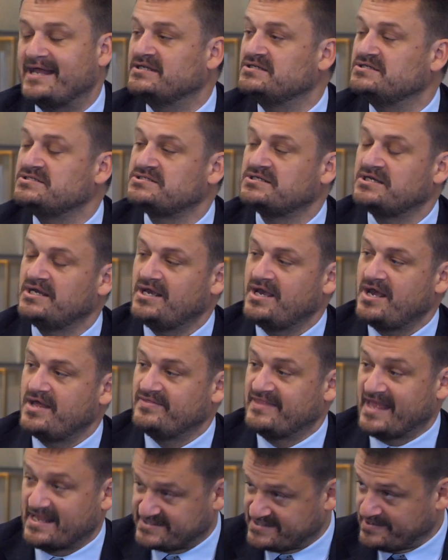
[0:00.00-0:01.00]
And
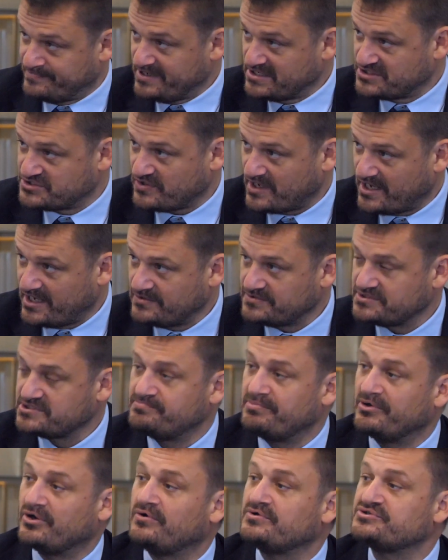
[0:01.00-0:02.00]
that's the big
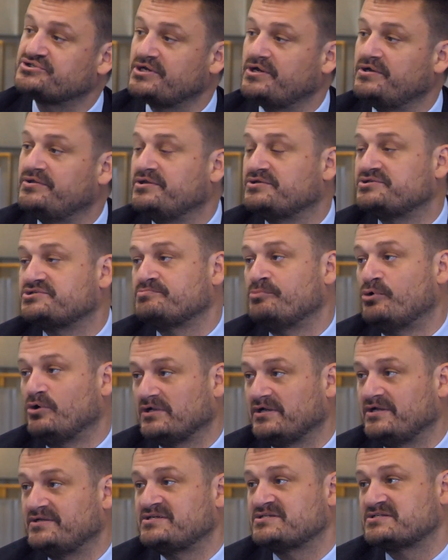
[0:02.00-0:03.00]
trials, but also the
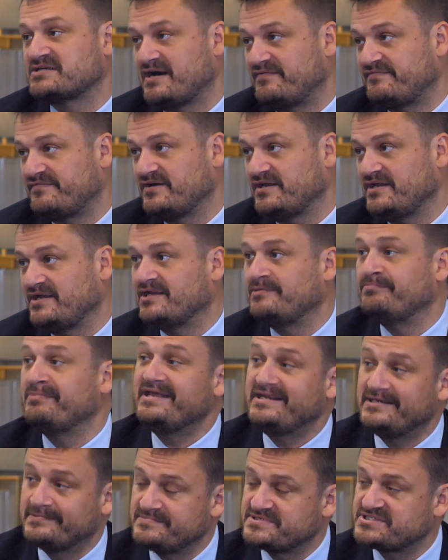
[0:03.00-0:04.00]
smaller discovery and
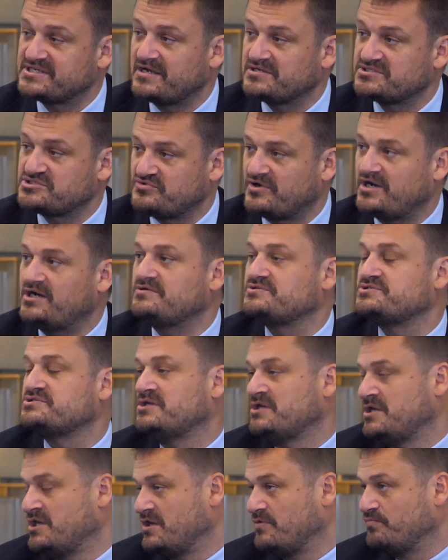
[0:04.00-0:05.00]
medium-sized
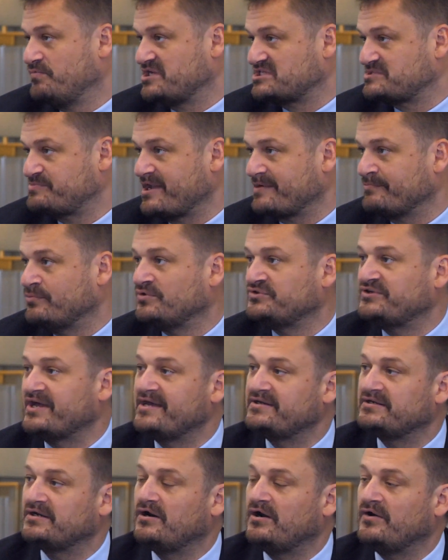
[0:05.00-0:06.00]
trials. We expect more
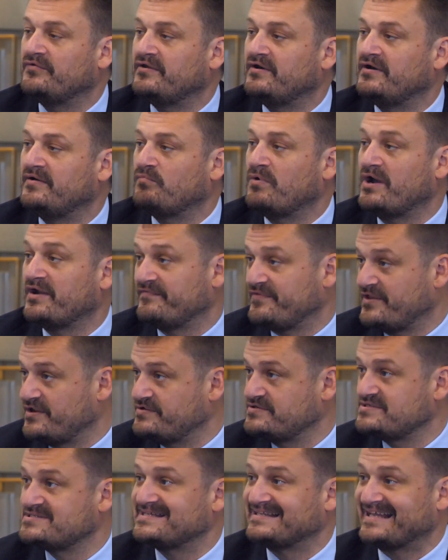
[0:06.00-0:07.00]
data on the one of
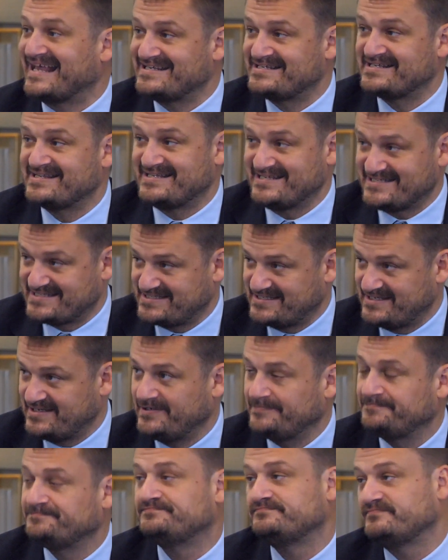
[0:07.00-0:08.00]
those later this
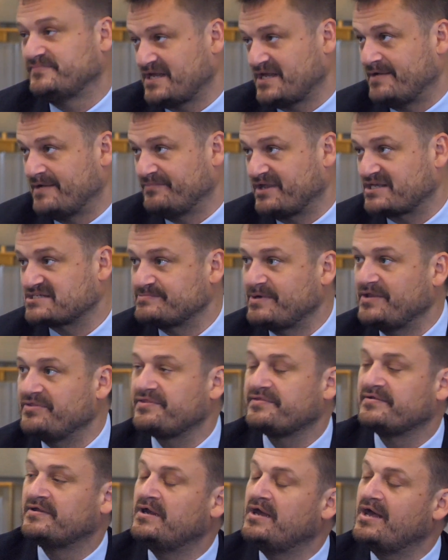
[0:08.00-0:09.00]
year, next
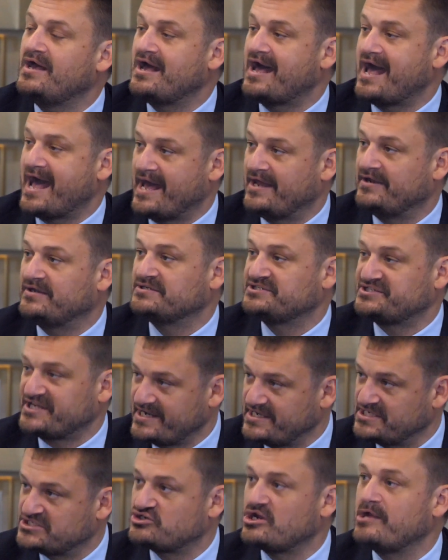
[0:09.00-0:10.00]
month, and a
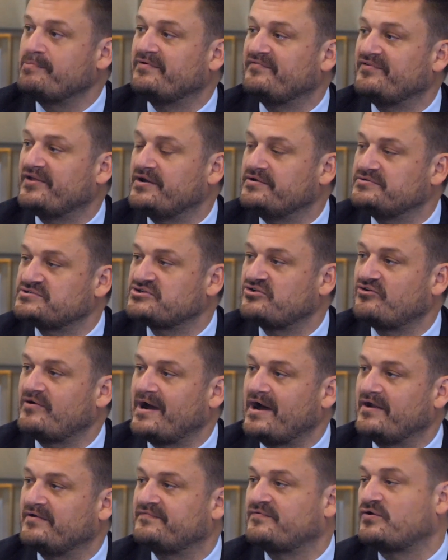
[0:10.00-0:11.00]
steady stream of those
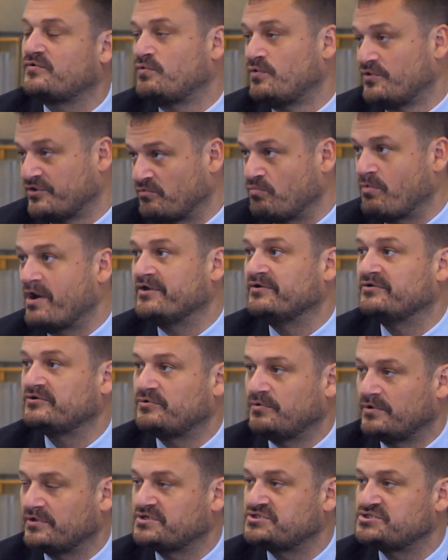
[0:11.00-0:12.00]
throughout quarter one
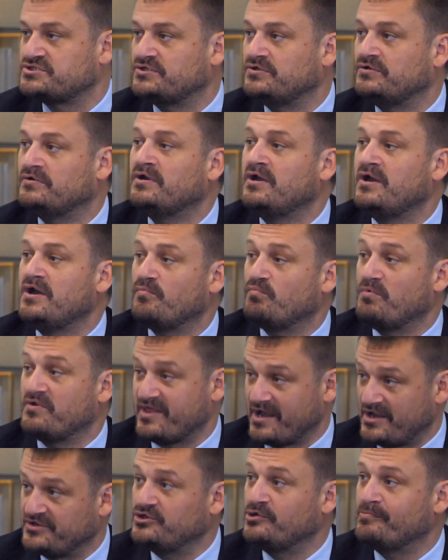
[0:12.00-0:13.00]
and quarter two
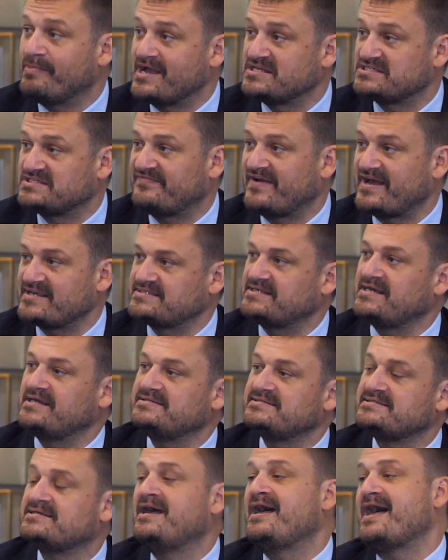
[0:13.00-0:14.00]
with our new base of
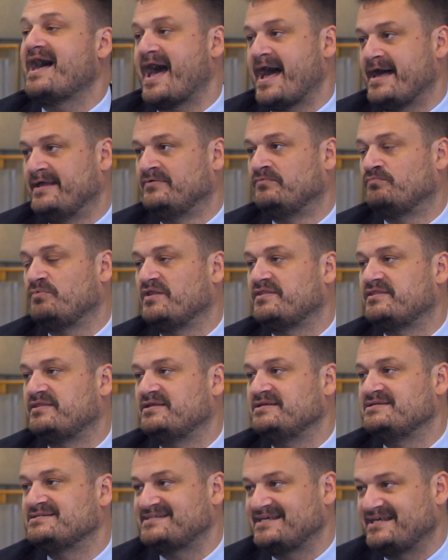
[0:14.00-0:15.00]
assays and
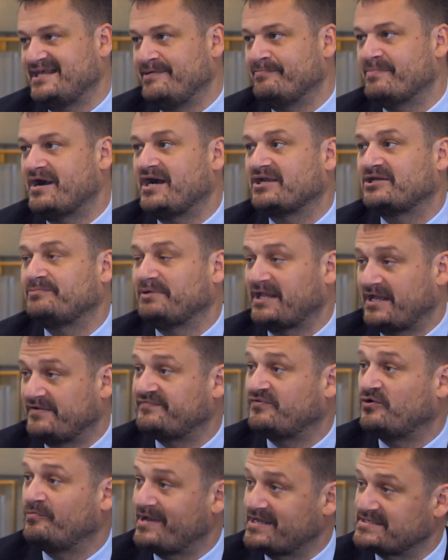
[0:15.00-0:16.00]
with the CE-marked
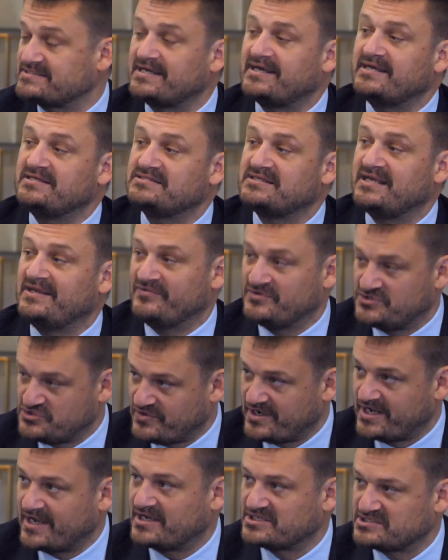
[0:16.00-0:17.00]
platform assays in the
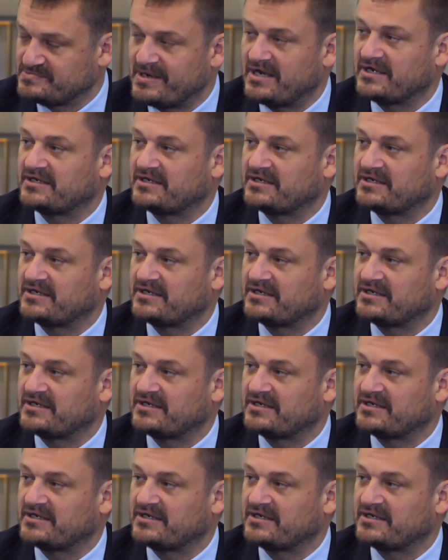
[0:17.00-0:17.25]
triage